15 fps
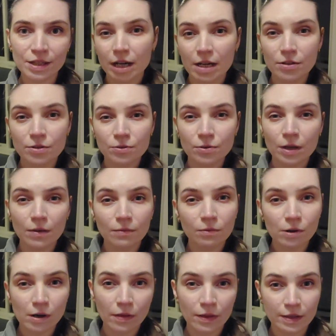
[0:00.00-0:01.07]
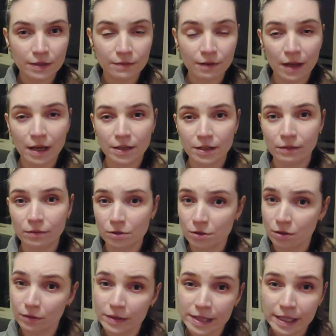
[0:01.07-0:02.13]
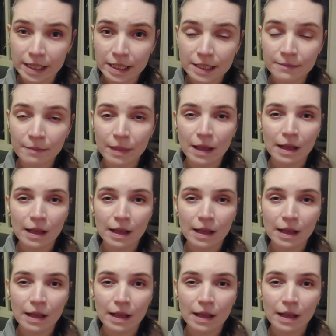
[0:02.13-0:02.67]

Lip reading: try to avoid this factor for services